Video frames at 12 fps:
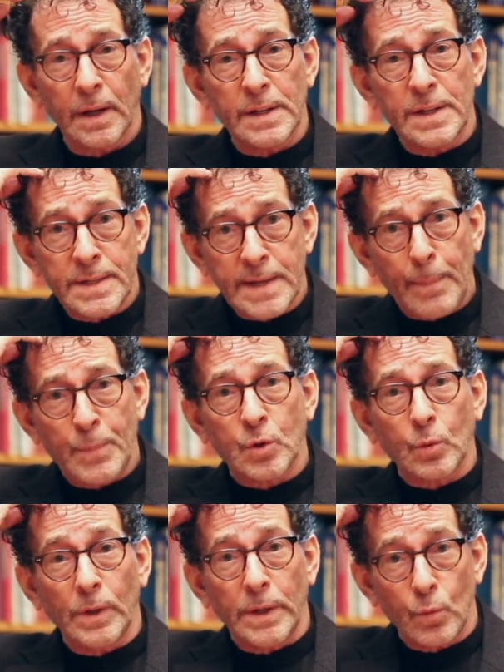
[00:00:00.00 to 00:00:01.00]

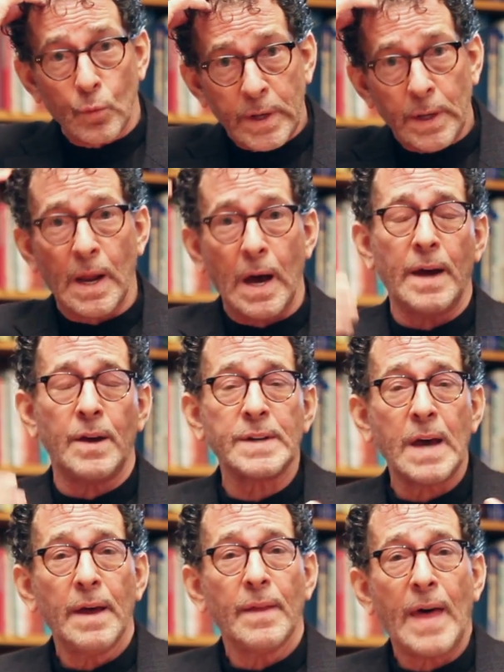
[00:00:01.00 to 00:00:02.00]
conceptually
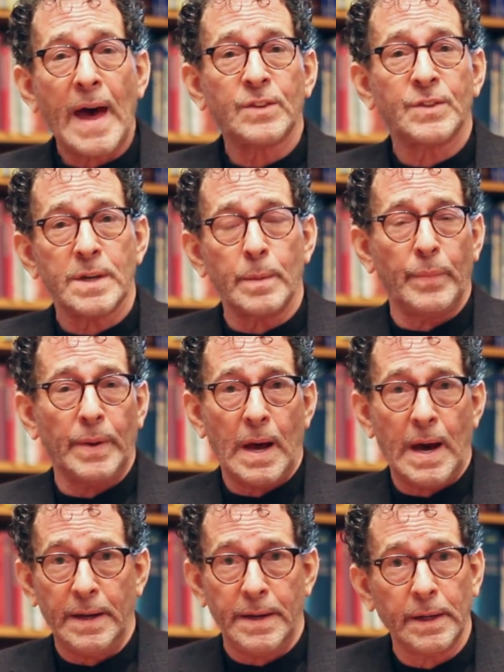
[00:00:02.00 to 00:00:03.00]
realize that simple
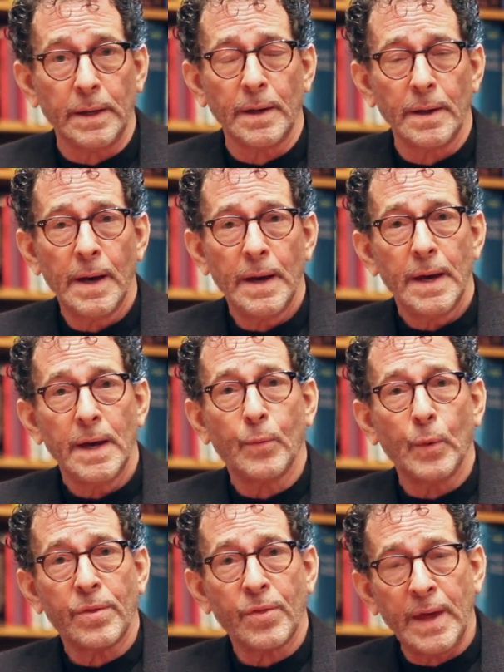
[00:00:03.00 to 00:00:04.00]
idea.
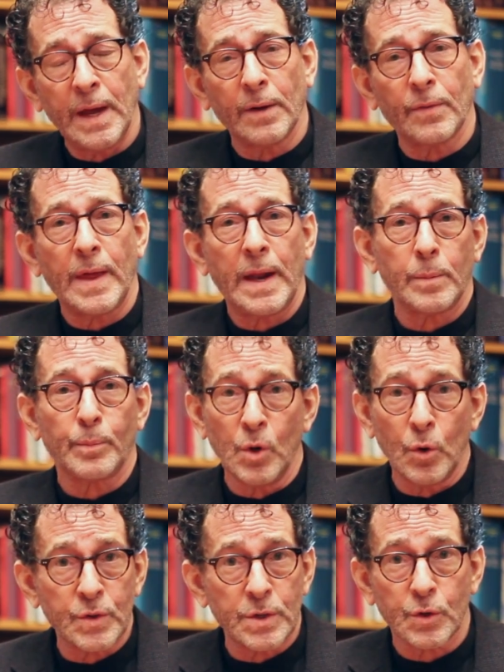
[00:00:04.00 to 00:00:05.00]
If we think that
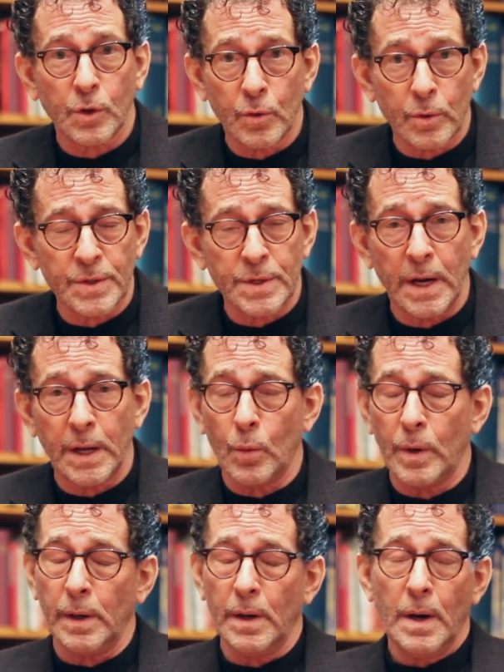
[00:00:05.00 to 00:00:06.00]
hypnosis cures
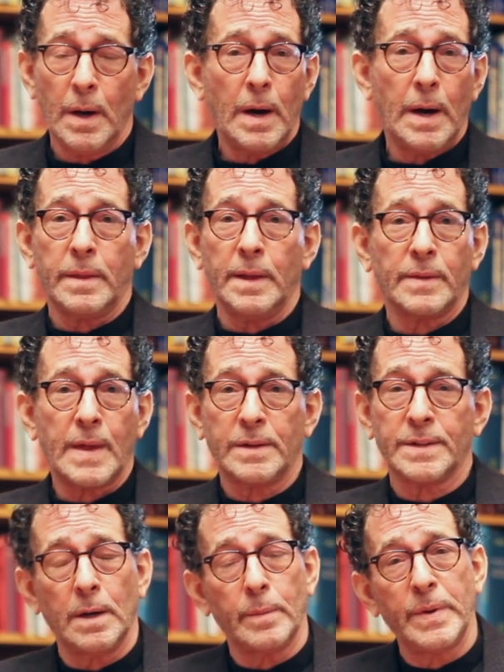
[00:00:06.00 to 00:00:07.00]
anyone, I think
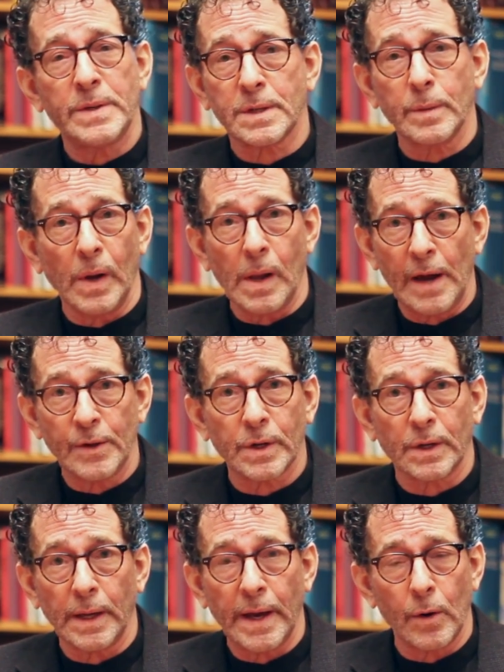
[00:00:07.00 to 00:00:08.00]
that's an
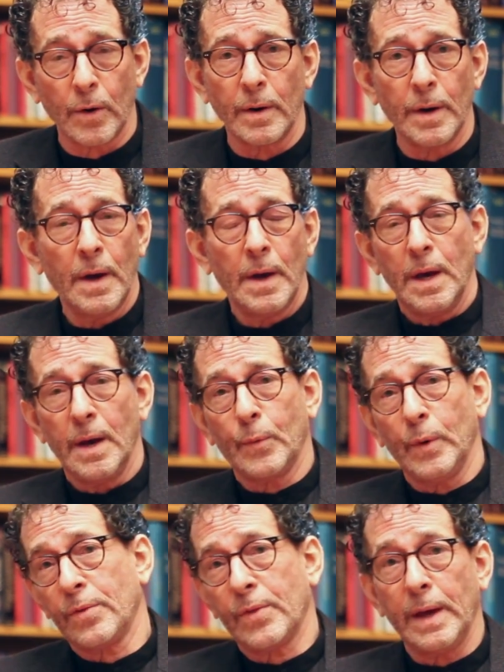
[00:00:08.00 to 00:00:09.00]
epistemological error.
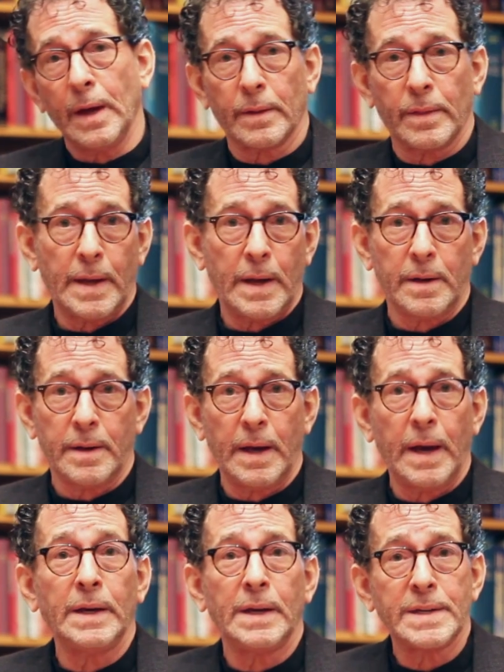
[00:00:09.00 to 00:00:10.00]
If we think that
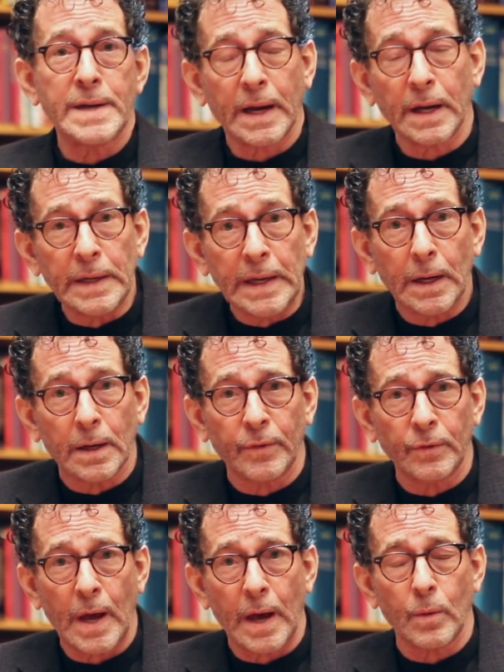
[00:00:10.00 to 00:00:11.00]
any technique
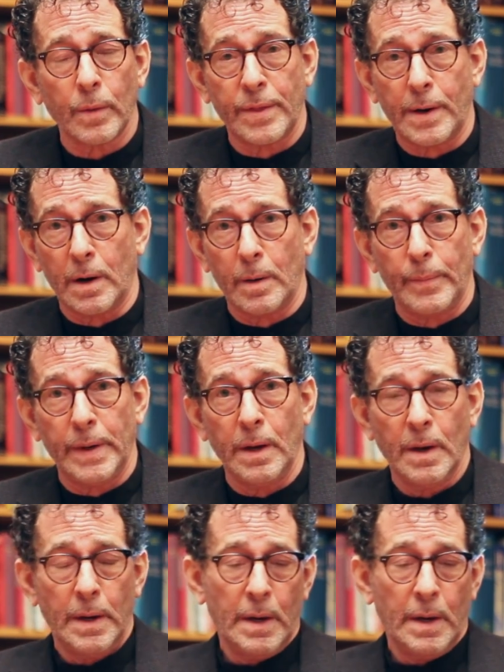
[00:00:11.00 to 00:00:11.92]
of psychotherapy,